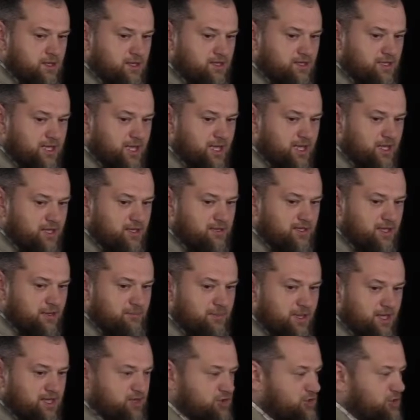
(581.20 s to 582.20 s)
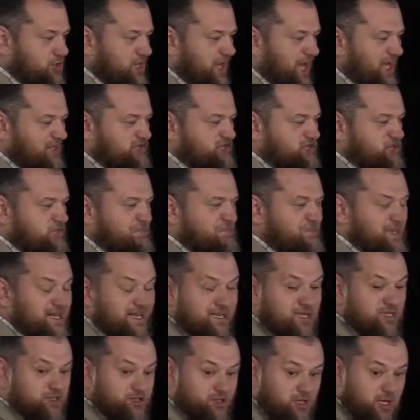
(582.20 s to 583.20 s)
they make $300
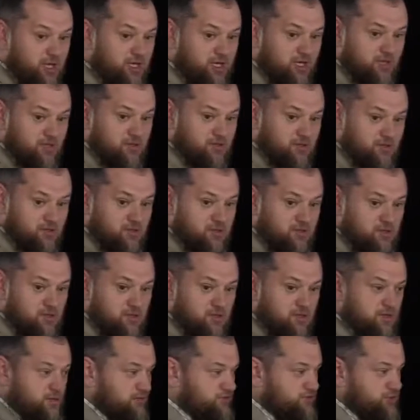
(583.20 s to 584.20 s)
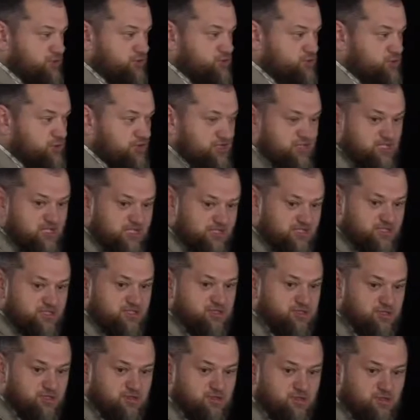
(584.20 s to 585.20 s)
million for doing
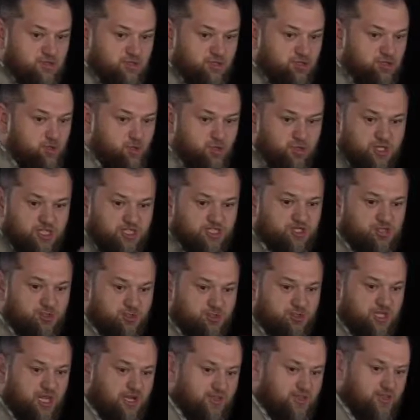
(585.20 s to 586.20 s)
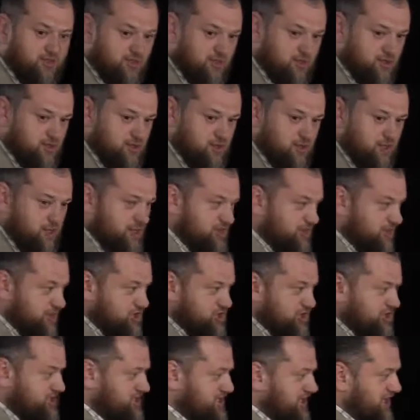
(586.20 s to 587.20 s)
this. No risk, no nothing. They
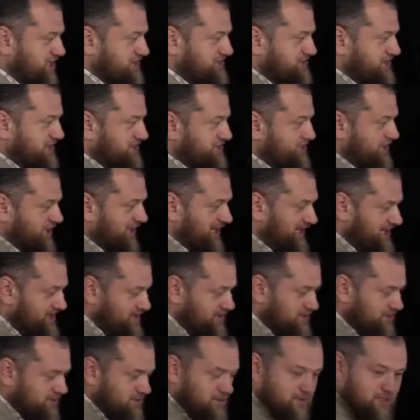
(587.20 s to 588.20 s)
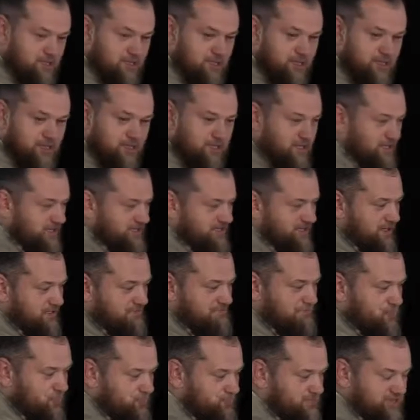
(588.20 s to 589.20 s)
just get people in, they
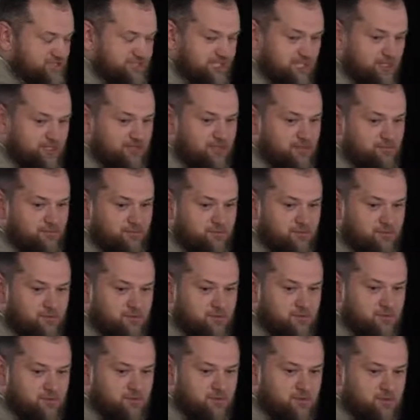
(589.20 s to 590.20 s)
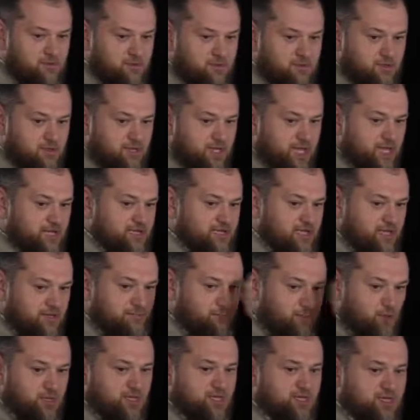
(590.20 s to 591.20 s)
boom, sell them, and they
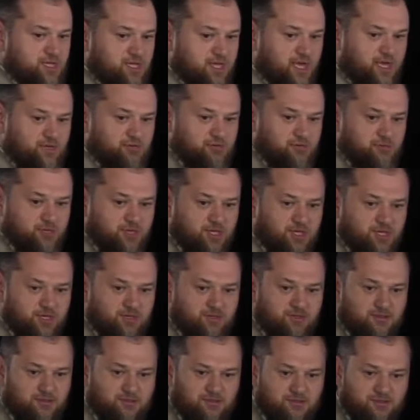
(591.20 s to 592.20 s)
pocket 300 million.